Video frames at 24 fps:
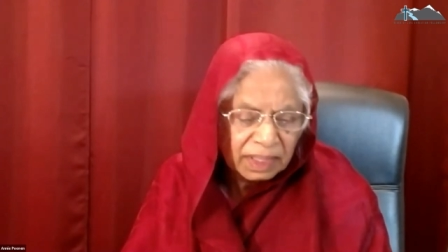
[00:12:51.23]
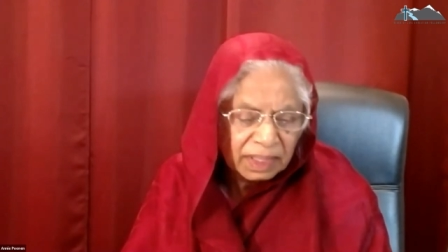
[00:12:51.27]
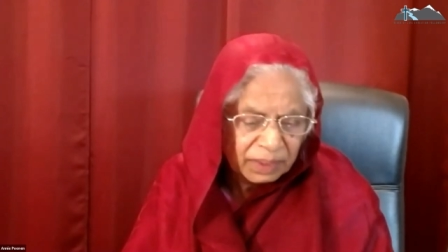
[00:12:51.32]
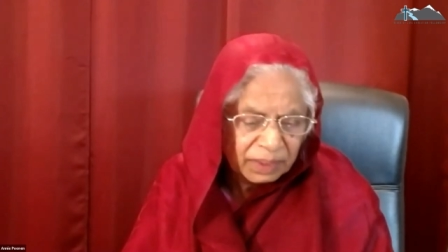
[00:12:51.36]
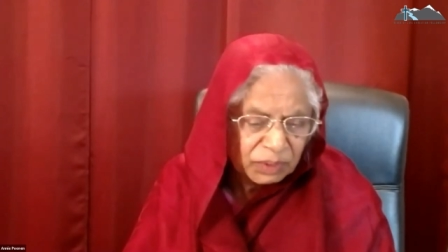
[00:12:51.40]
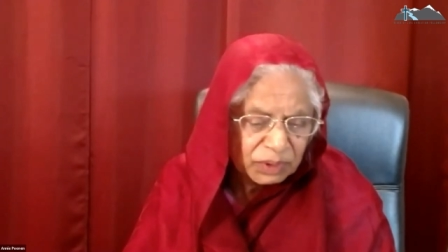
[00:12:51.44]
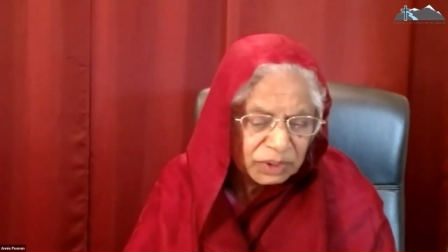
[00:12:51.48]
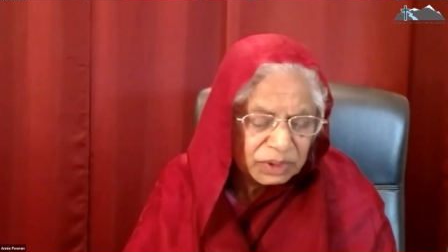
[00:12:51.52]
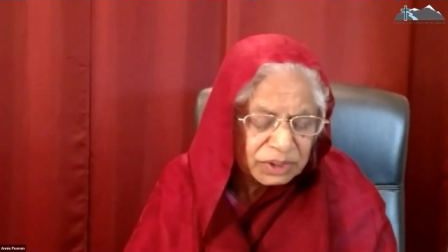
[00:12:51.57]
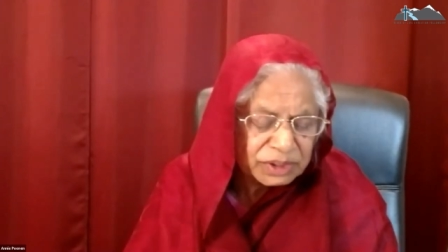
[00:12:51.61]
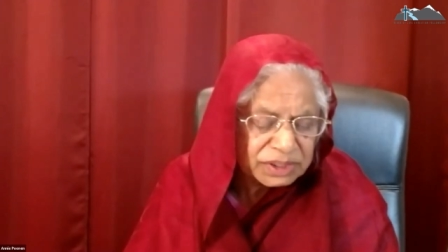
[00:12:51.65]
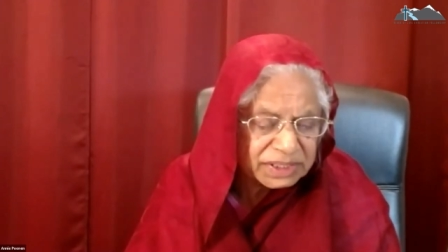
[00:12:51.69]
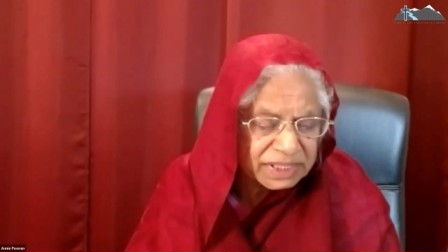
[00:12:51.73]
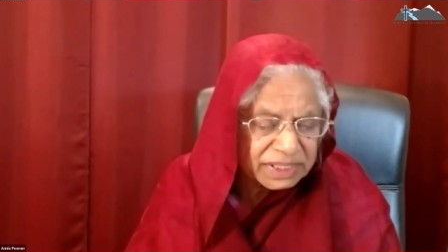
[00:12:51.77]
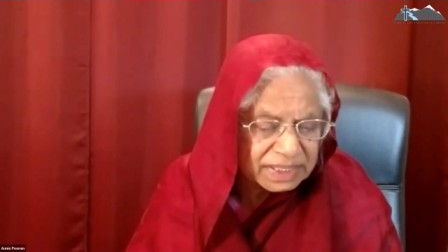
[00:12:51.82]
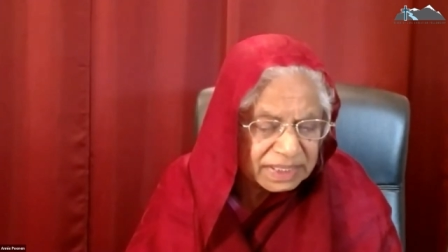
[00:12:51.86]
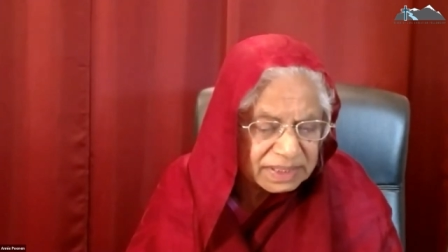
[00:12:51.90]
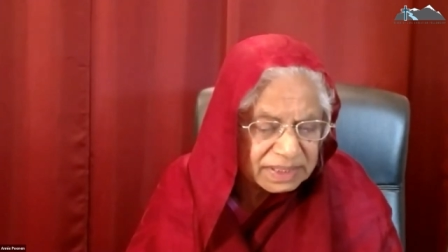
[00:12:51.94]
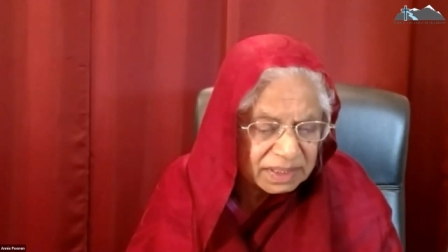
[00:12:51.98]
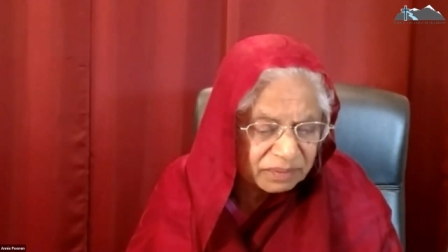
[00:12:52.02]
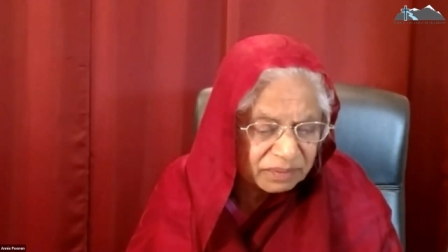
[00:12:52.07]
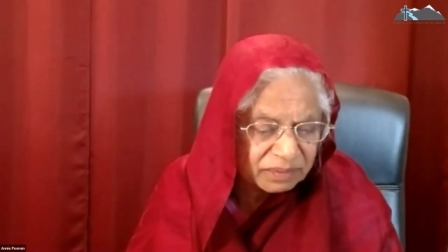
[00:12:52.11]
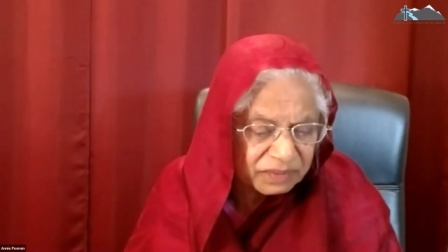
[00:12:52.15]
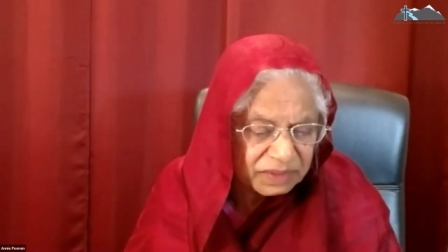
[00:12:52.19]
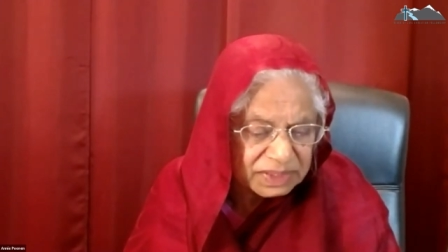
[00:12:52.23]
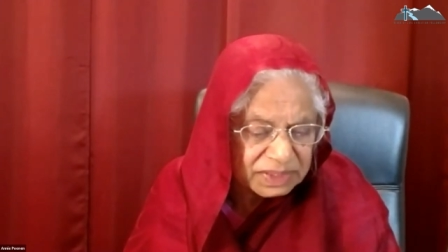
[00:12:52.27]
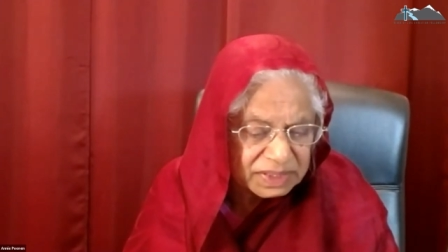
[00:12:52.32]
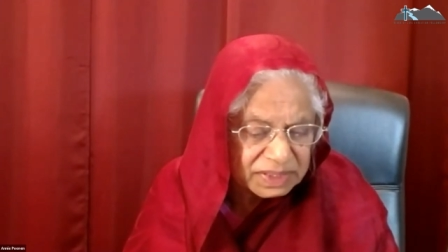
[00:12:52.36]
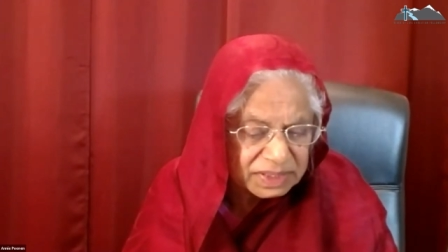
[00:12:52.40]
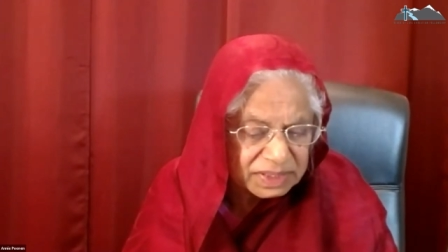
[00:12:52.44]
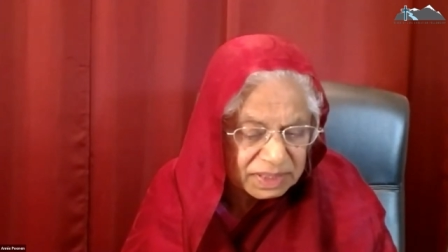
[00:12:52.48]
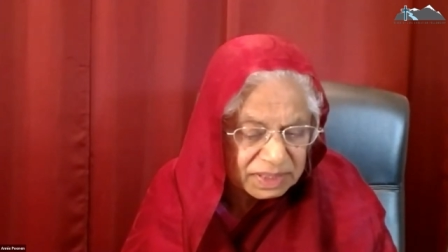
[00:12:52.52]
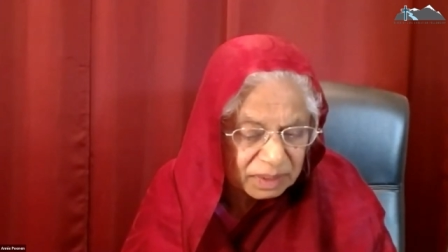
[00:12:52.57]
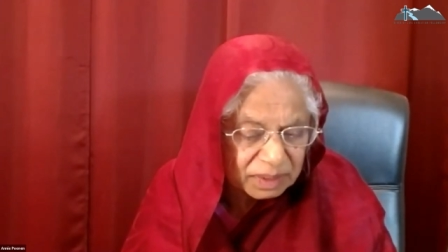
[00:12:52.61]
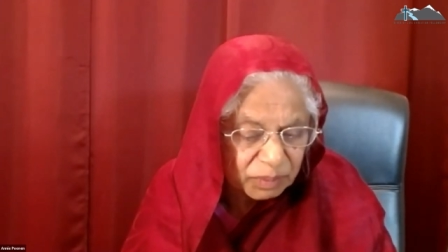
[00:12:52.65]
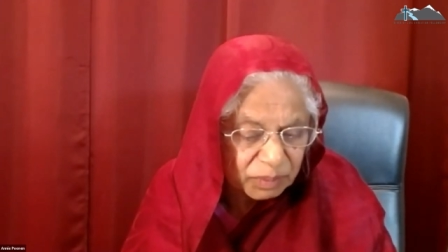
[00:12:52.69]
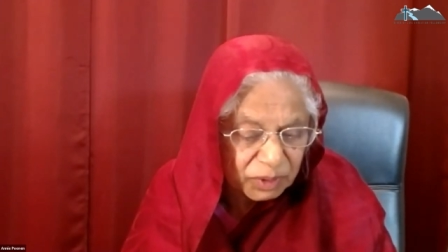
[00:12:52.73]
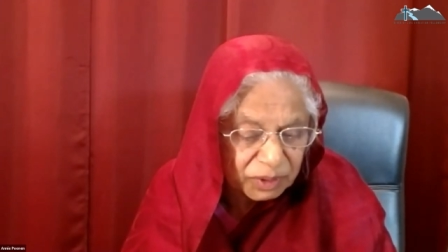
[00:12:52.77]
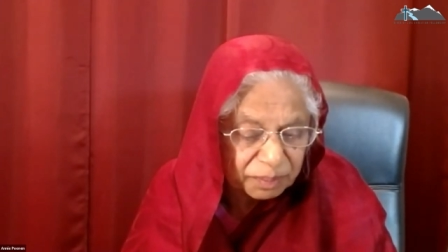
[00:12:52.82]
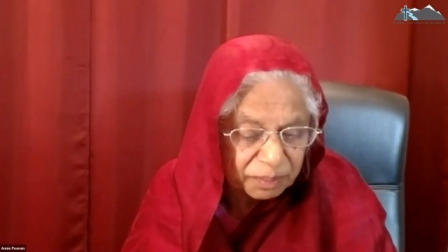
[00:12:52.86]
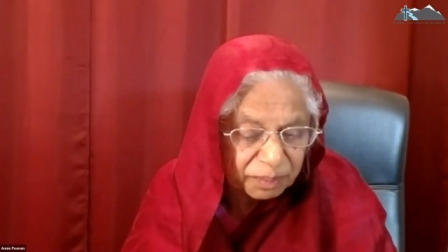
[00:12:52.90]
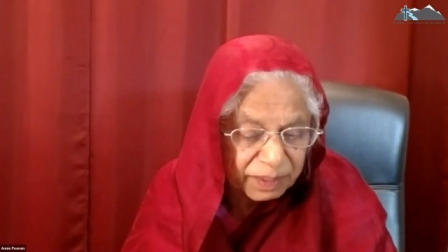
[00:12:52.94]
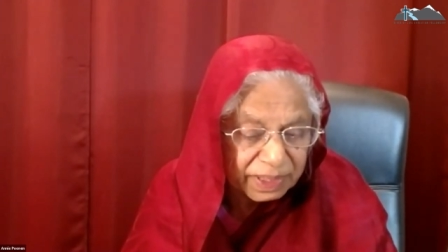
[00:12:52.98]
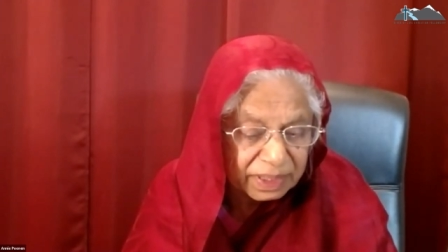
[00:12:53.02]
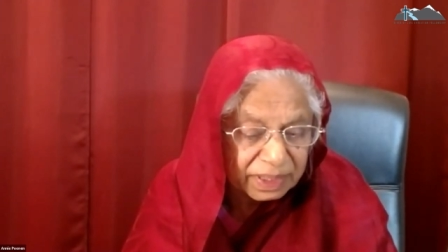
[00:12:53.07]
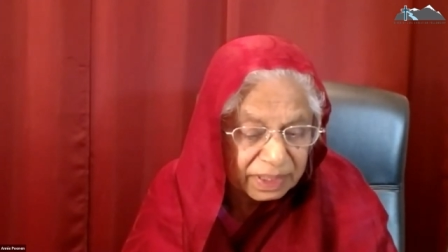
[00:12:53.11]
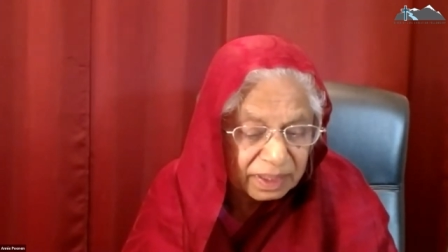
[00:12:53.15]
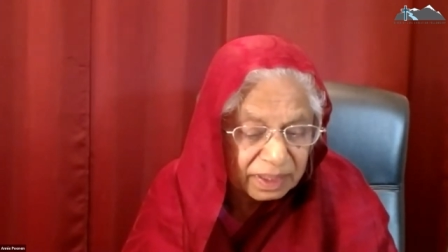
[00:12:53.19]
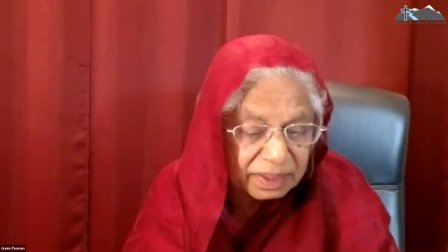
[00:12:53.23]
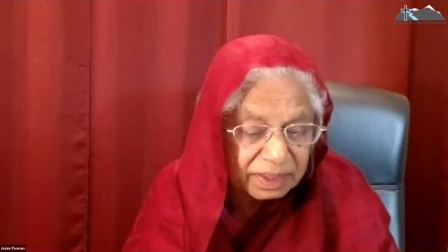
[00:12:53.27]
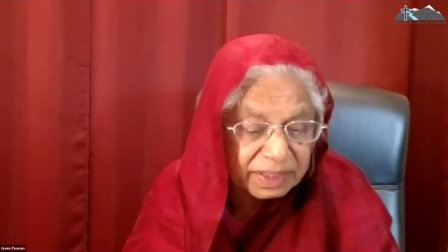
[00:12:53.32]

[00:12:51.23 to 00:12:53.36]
I want to share some verses about being